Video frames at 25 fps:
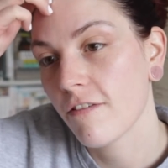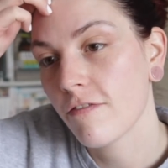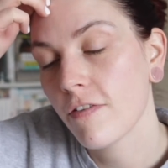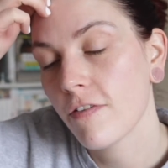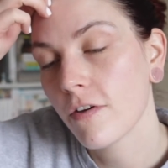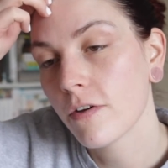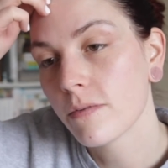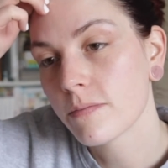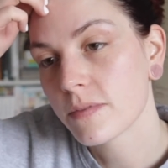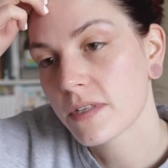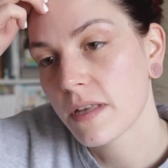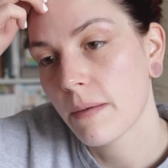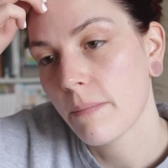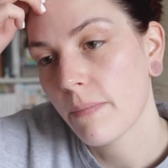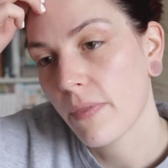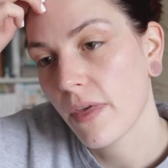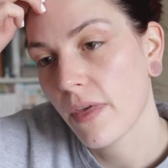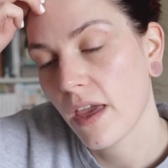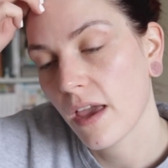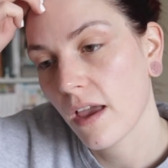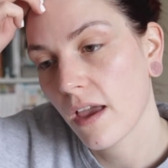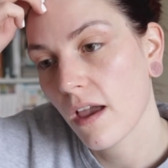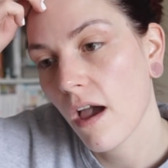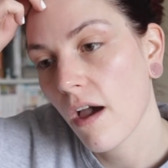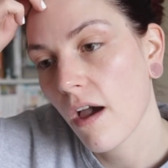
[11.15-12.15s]
film
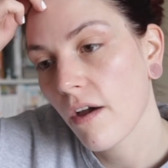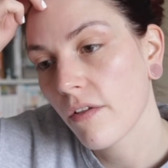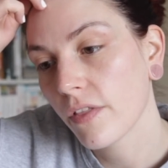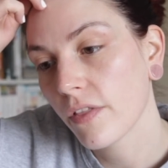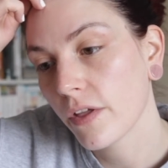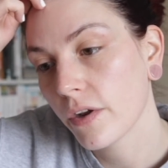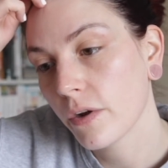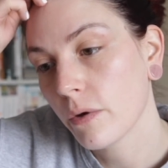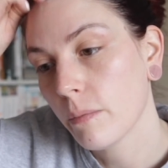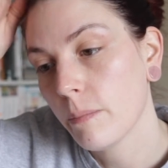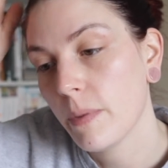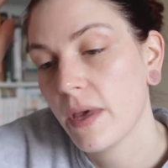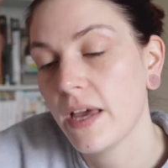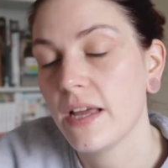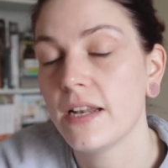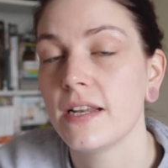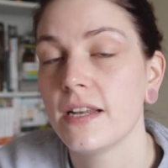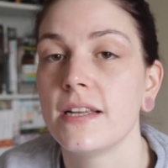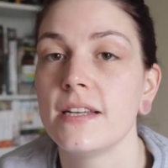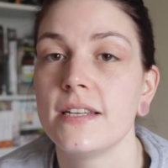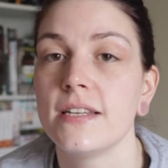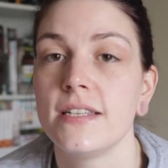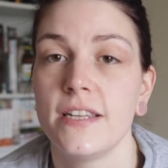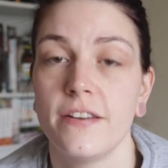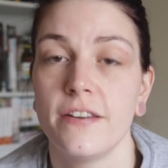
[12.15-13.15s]
something a little
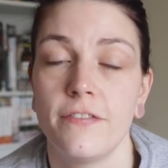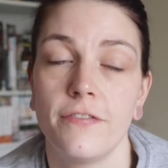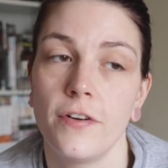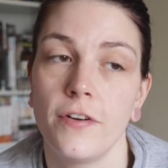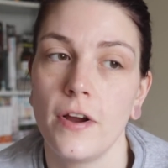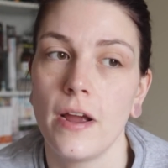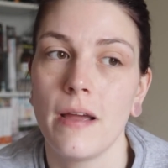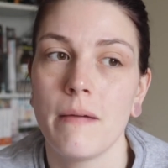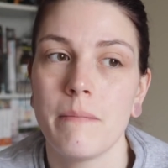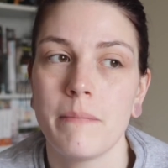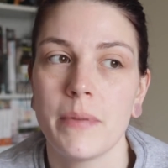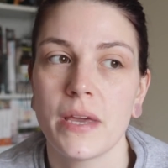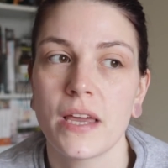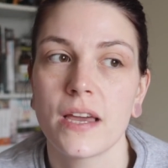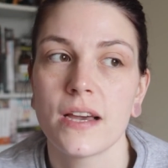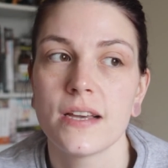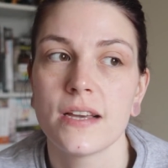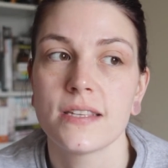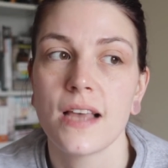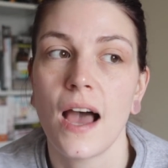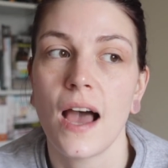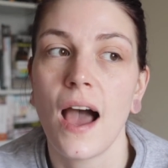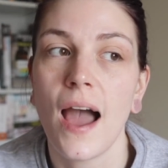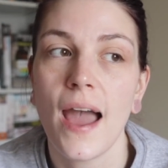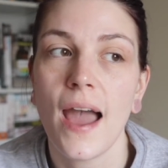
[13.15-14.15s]
bit different
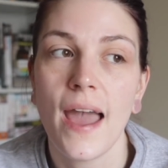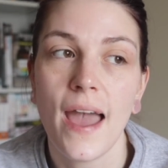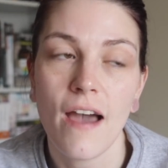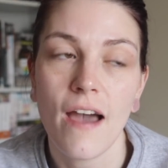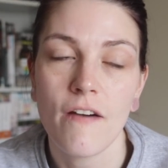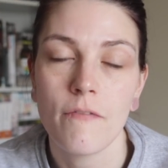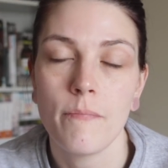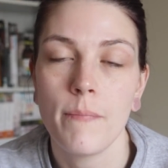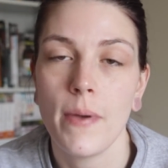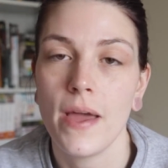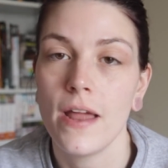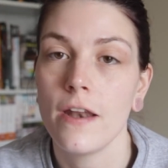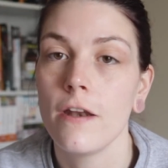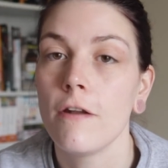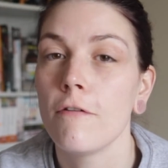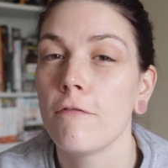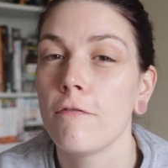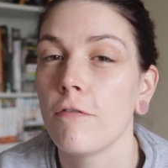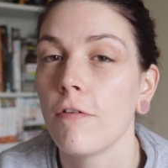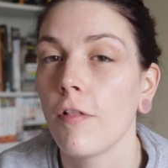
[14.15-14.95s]
because I have been